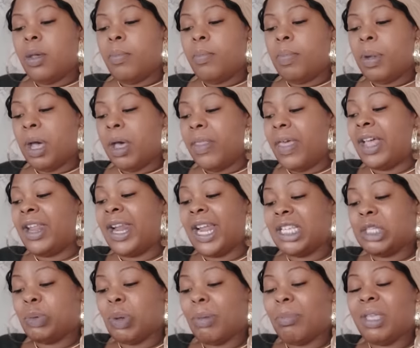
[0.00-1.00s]
But, and
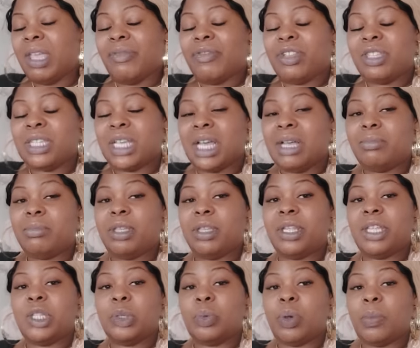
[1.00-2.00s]
that's why I'm giving time to
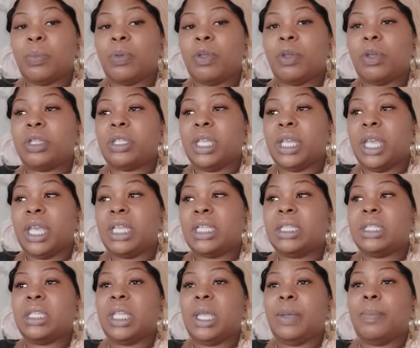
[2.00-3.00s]
this one, because it
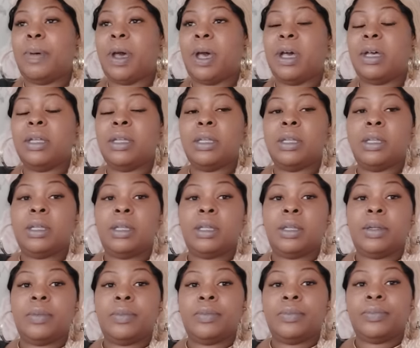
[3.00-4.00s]
is deeper.
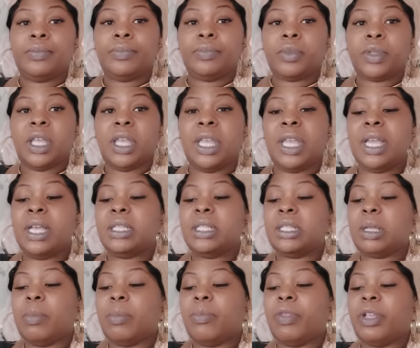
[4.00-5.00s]
It is
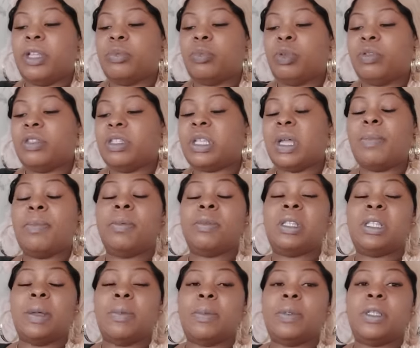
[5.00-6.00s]
something with
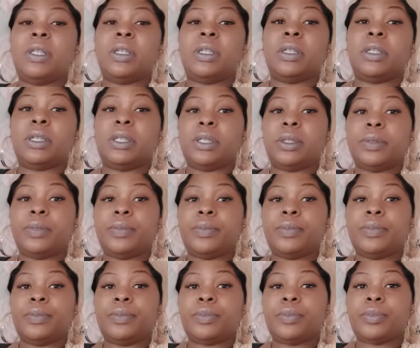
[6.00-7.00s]
substance.
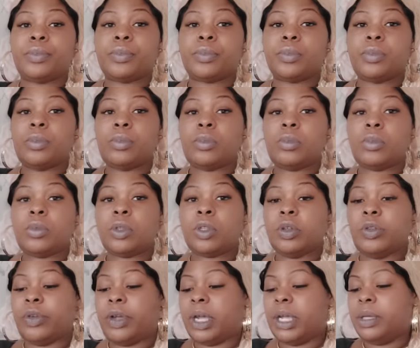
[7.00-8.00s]

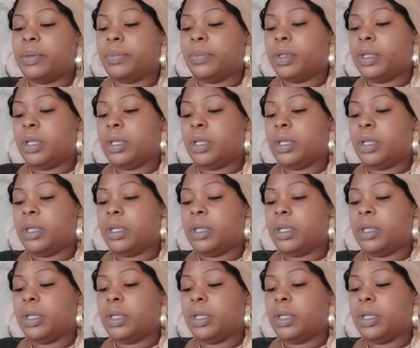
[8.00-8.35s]
All right.